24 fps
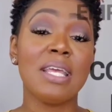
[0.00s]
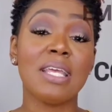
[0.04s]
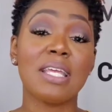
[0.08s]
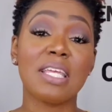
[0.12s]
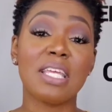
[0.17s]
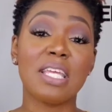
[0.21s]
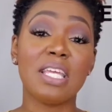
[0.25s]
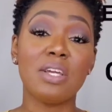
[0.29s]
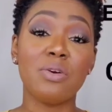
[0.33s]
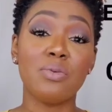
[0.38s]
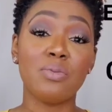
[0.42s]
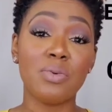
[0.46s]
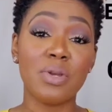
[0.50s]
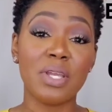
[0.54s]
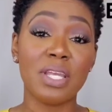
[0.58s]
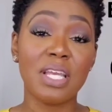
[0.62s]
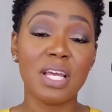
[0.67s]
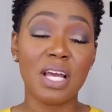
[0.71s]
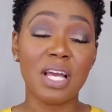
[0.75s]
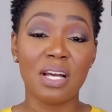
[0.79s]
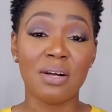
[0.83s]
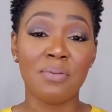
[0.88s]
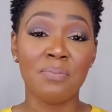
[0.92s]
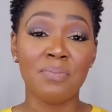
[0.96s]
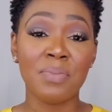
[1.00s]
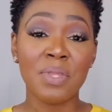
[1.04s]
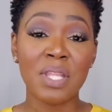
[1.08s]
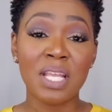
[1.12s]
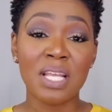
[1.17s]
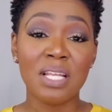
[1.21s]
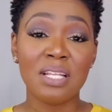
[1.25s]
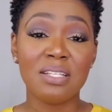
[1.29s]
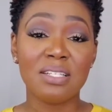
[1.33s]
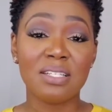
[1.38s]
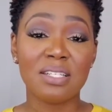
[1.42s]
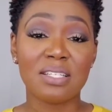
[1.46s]
Can we
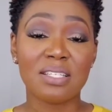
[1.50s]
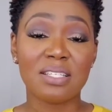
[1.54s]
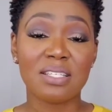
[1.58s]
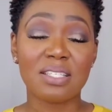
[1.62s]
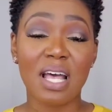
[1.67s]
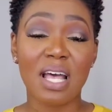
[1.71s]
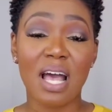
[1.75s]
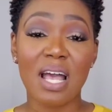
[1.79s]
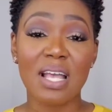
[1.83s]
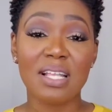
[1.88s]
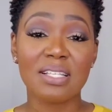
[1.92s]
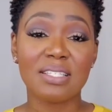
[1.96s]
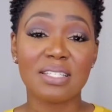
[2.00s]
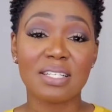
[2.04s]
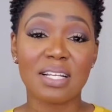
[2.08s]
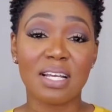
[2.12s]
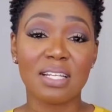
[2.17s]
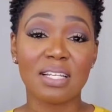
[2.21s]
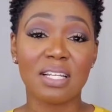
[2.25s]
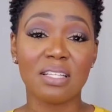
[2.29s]
decide to kind